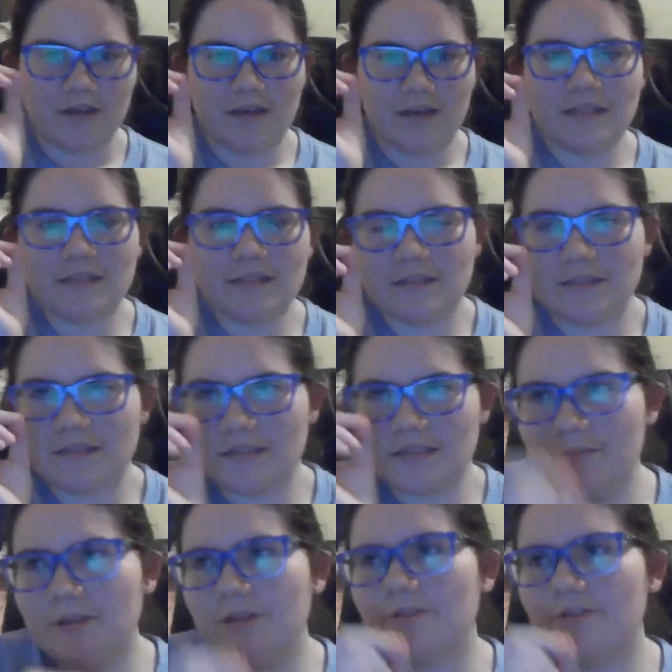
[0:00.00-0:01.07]
It's
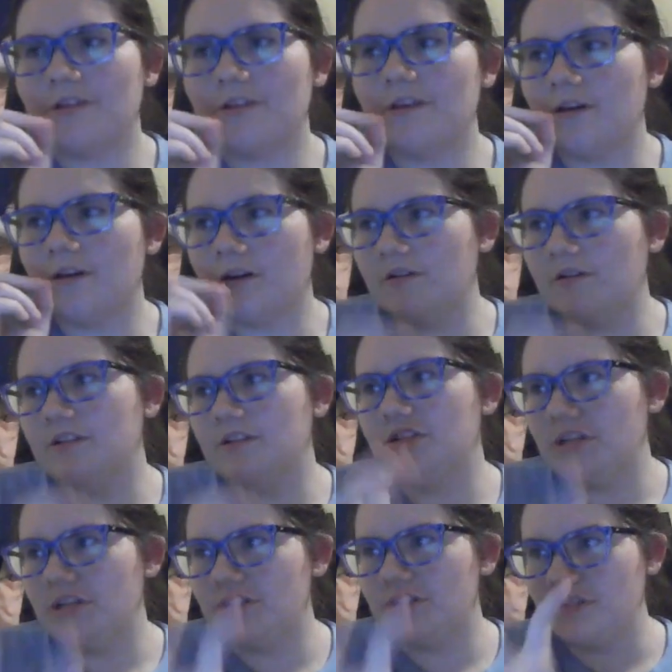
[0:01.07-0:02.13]
similarly hard to
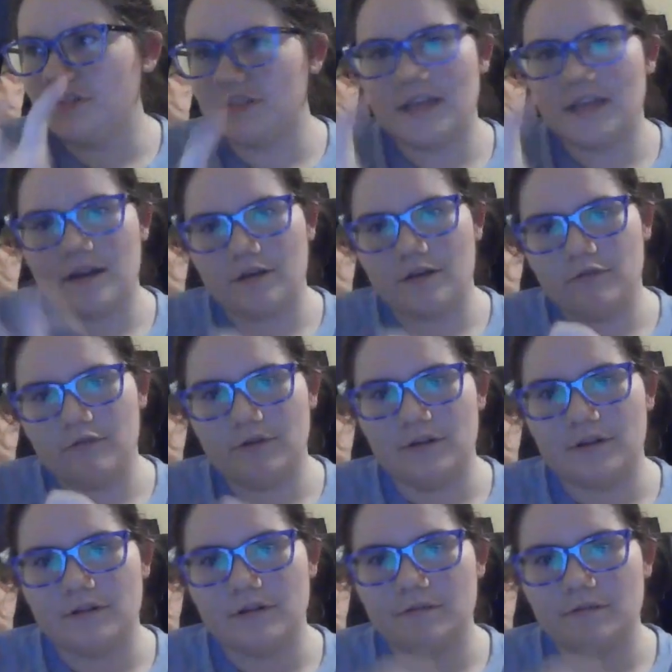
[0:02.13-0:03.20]
judge this
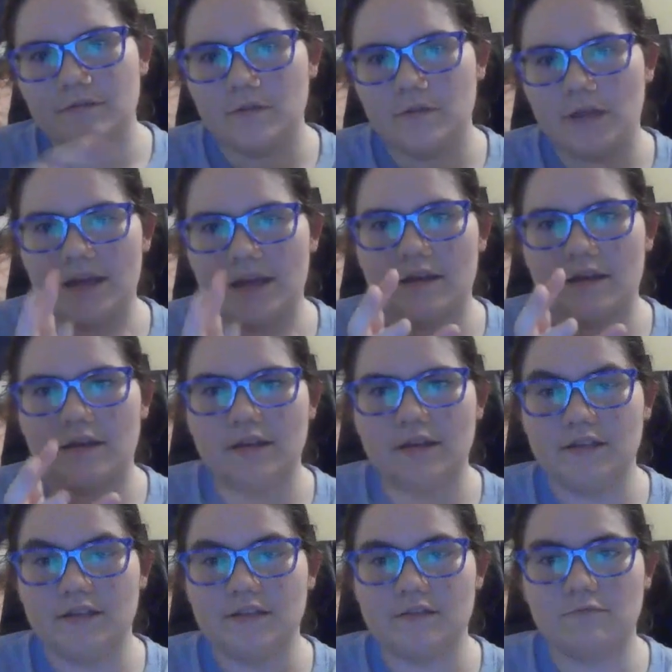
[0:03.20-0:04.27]
category like it
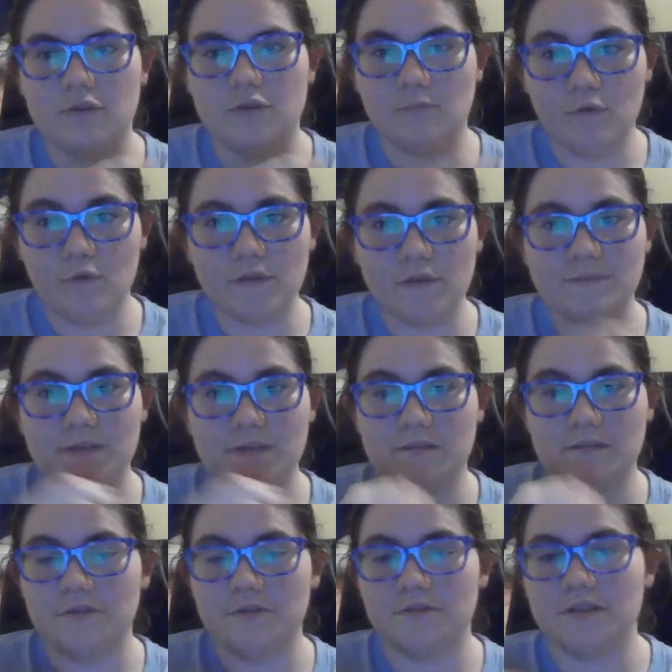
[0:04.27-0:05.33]
is with the movies because
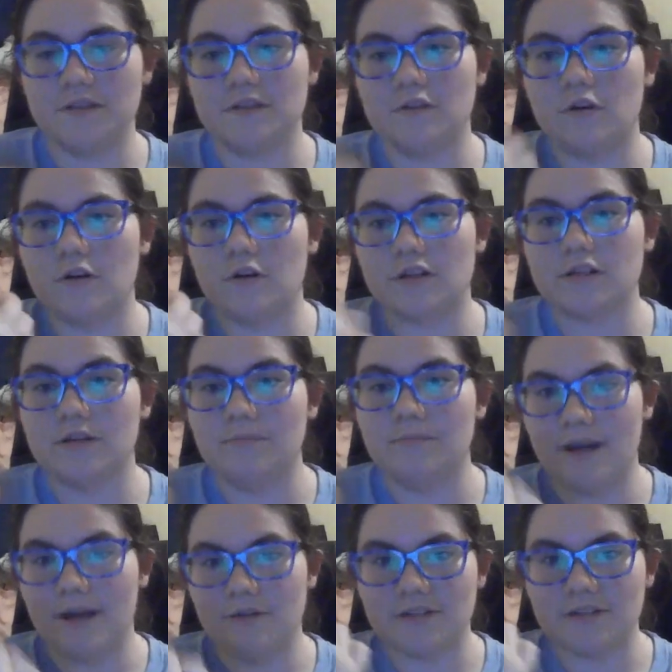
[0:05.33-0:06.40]
most of these aren't
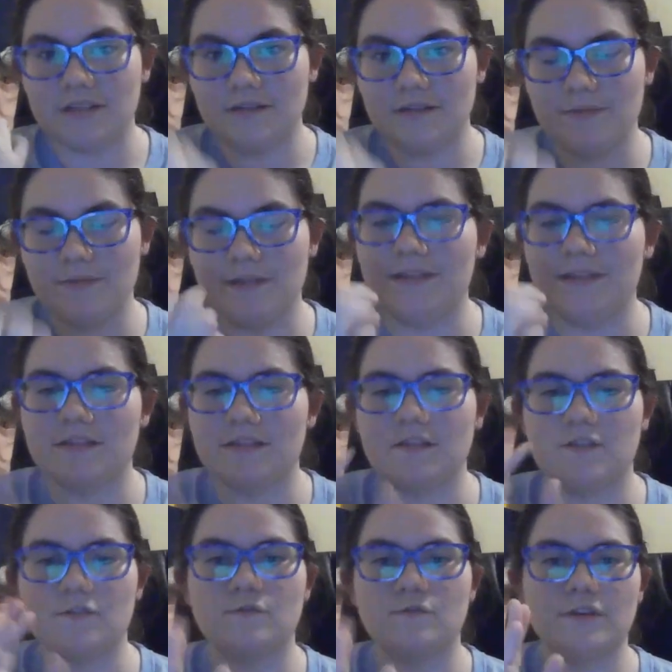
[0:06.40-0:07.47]
about him and his
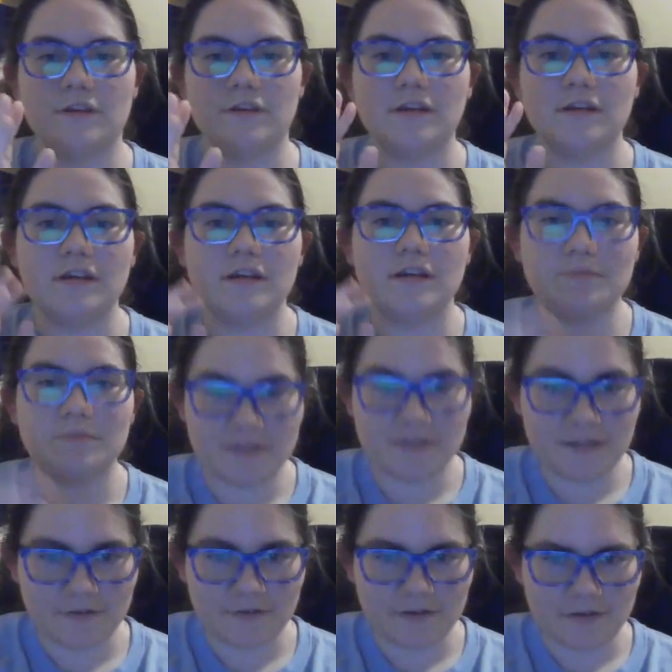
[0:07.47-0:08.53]
story
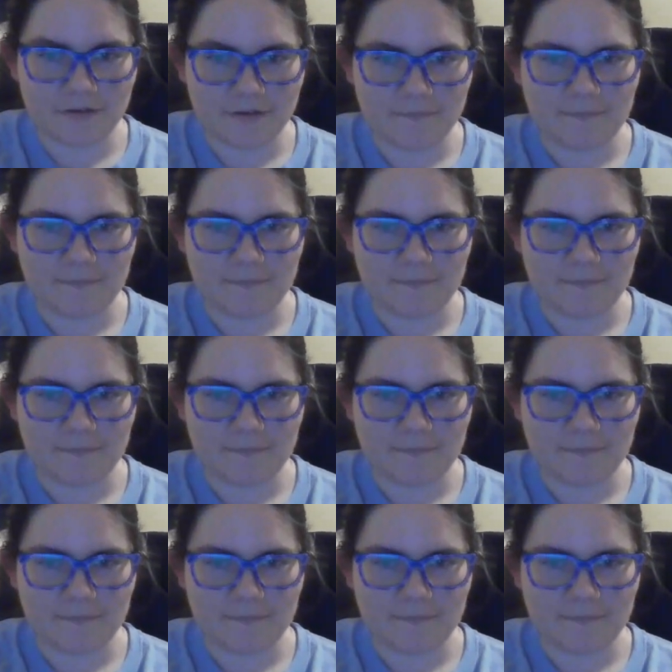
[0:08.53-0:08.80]
specifically.